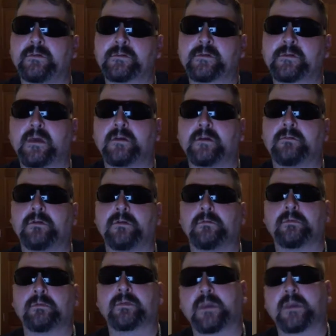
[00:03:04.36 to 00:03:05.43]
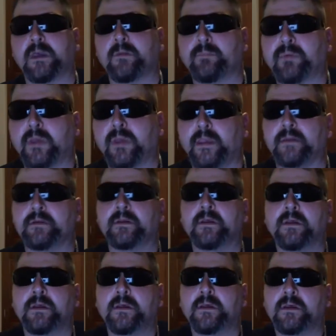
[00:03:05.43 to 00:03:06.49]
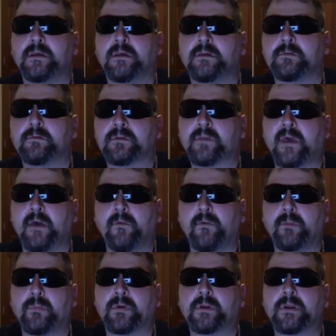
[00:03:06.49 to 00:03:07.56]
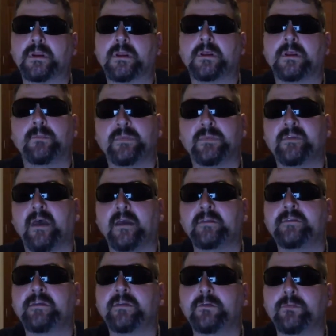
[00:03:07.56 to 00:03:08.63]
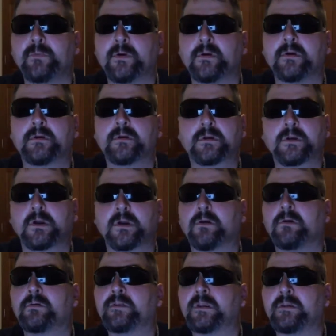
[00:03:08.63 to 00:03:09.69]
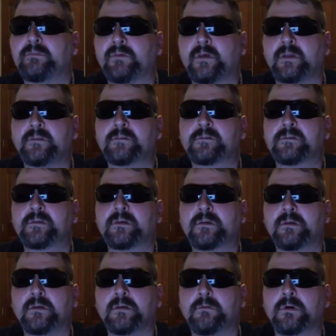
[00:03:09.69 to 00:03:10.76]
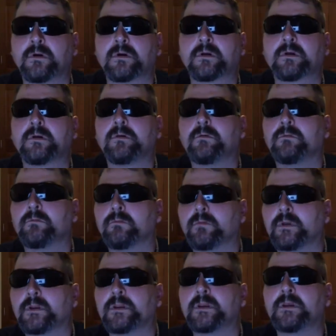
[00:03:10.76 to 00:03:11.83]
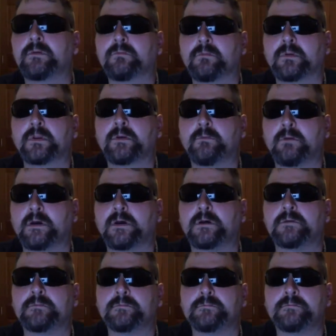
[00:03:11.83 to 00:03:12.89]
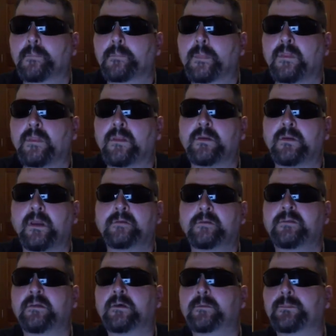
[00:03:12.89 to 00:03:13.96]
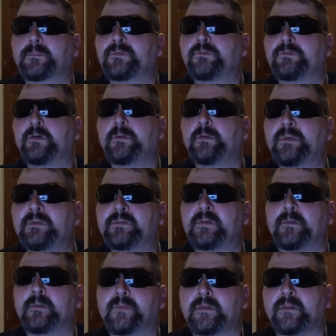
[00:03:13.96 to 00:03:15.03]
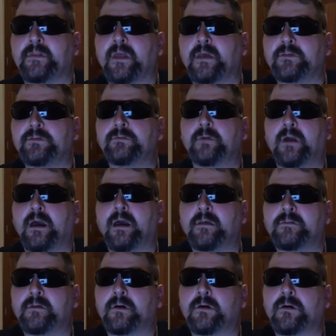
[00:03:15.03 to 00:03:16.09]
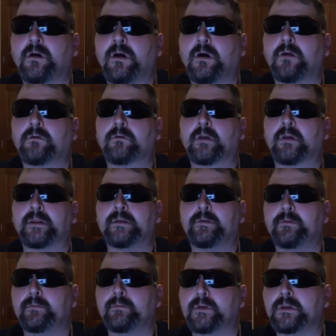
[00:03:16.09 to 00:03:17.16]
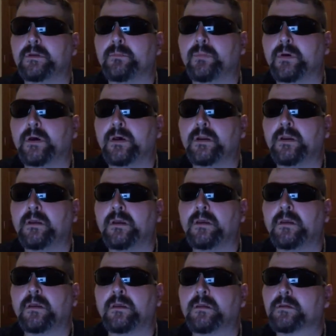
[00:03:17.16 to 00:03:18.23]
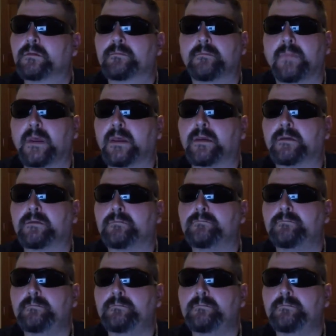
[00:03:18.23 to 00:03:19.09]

just kind of roll with a campaign and do it that way. But besides humor, current events work really, really well. Now, the next tip should be something that you guys are already doing, but man,